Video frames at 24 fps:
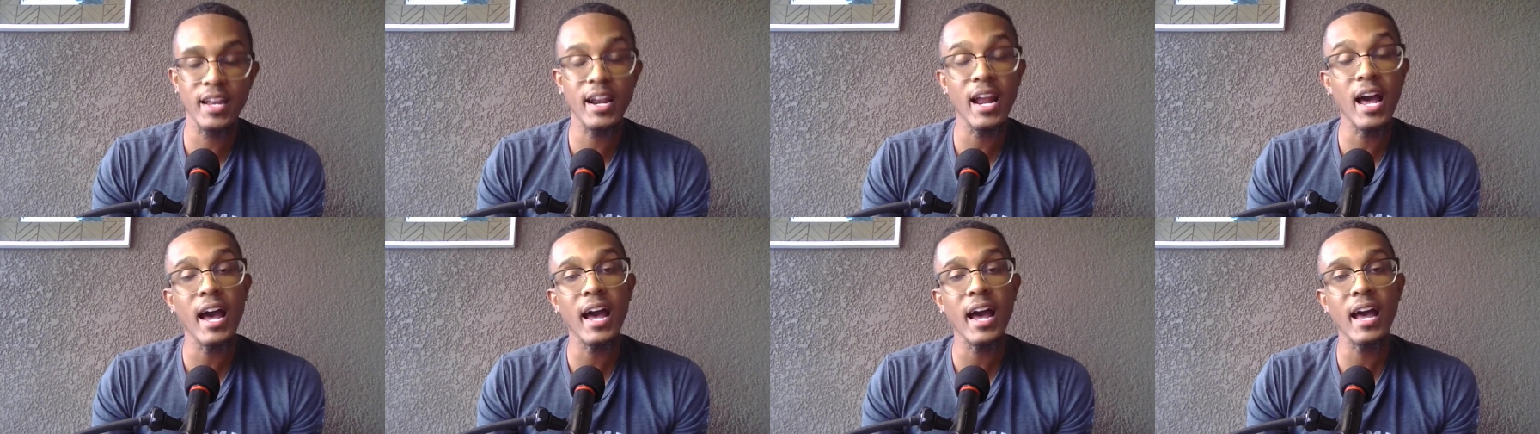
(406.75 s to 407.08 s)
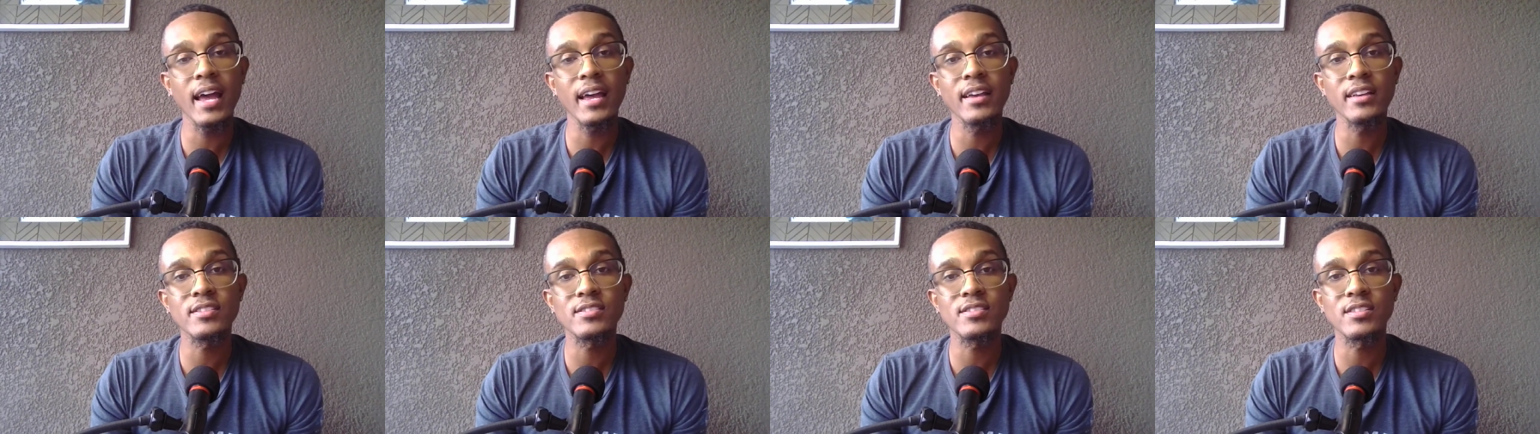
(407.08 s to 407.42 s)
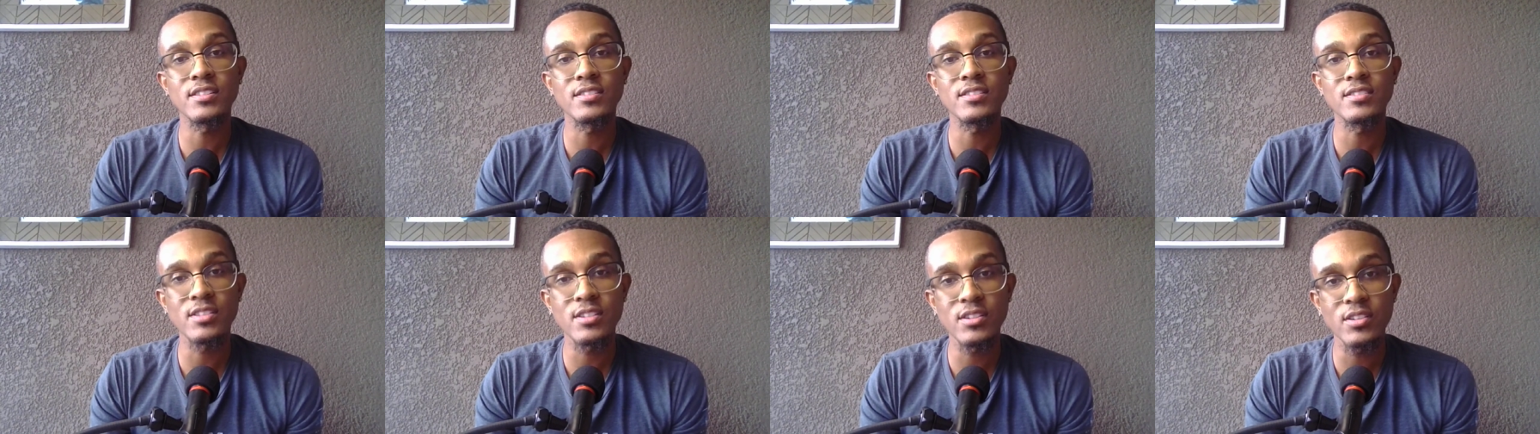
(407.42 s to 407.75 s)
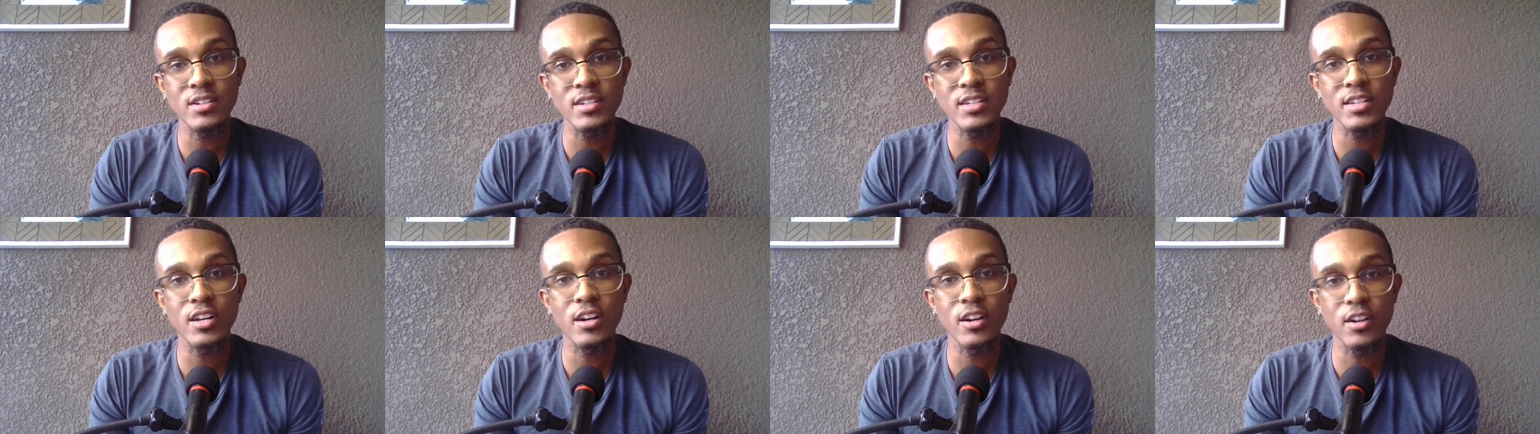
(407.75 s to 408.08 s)
and I
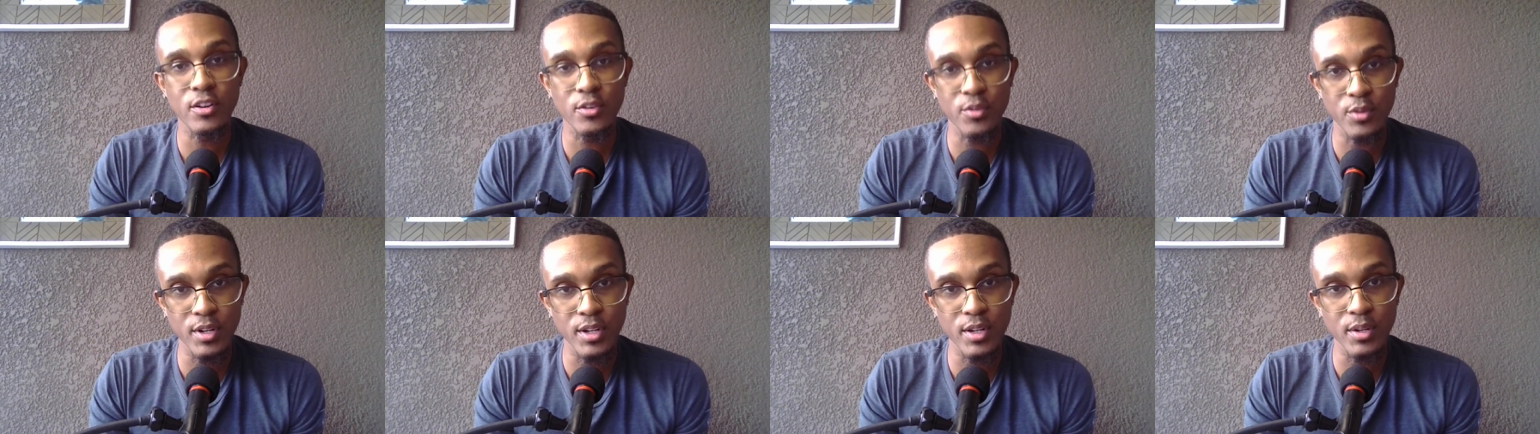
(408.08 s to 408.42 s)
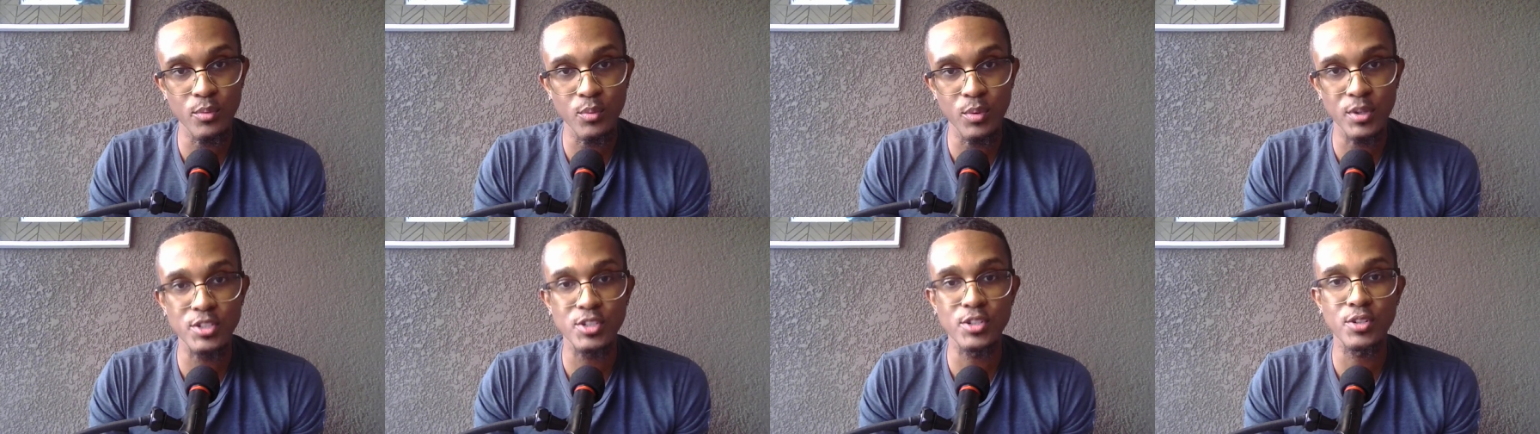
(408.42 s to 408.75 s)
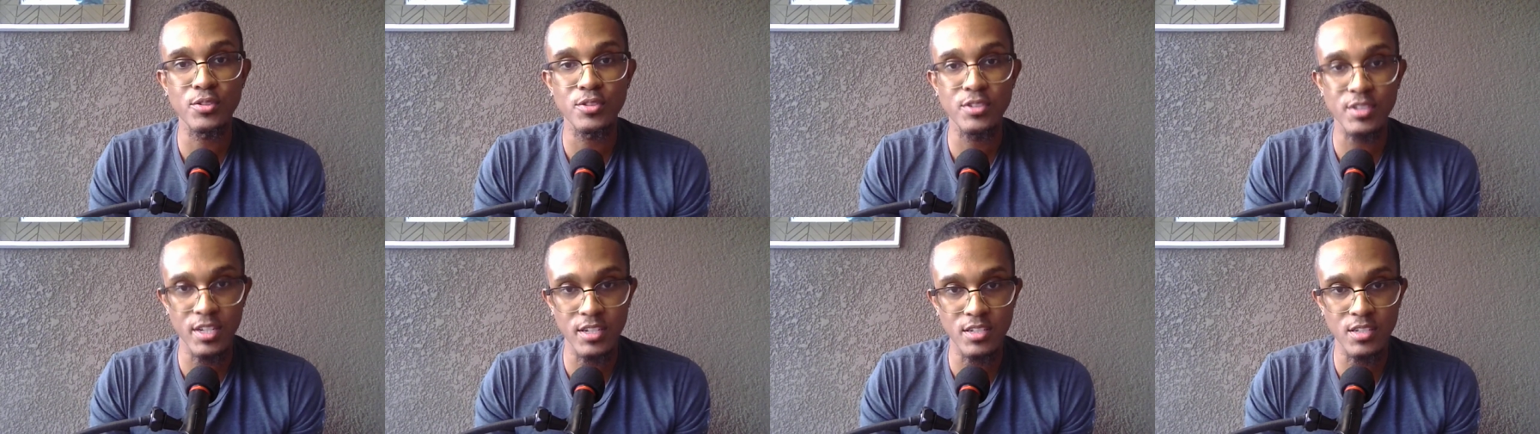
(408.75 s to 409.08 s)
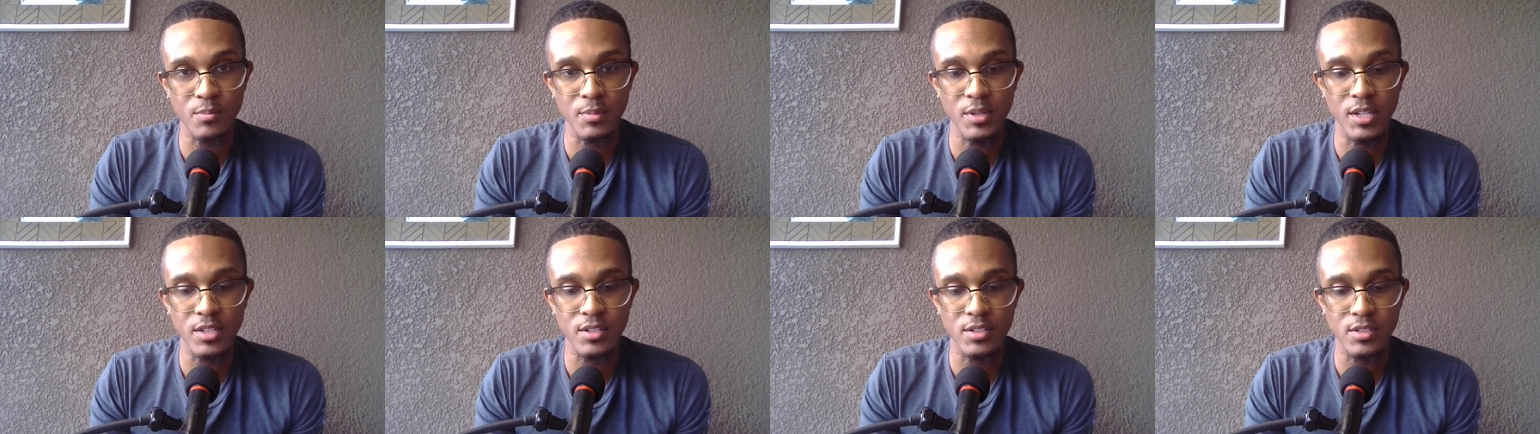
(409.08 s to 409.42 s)
sincerely agree with your
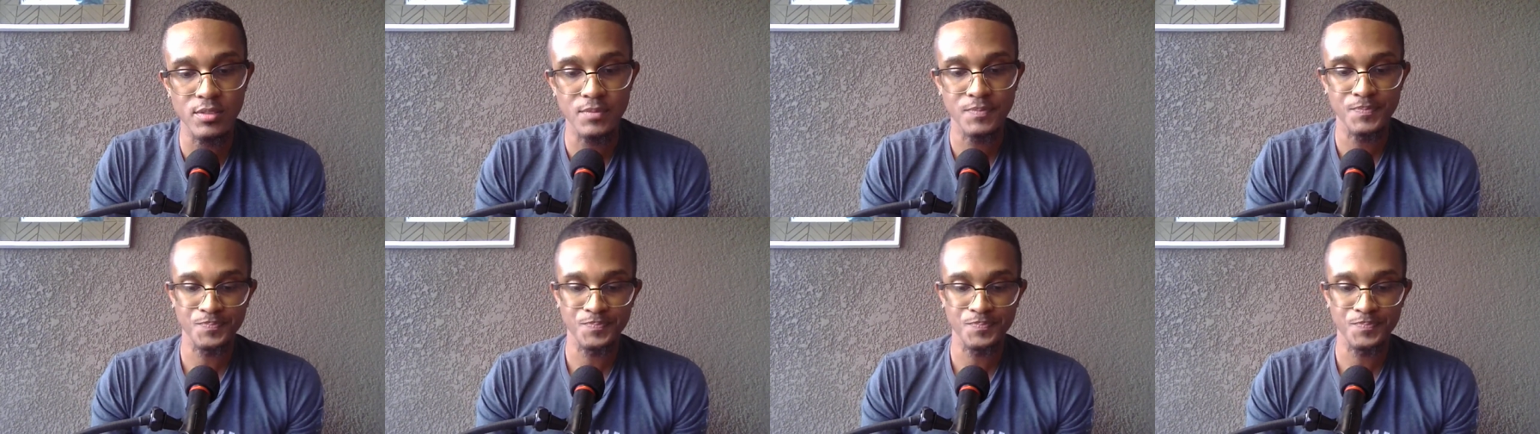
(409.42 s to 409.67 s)
sentiment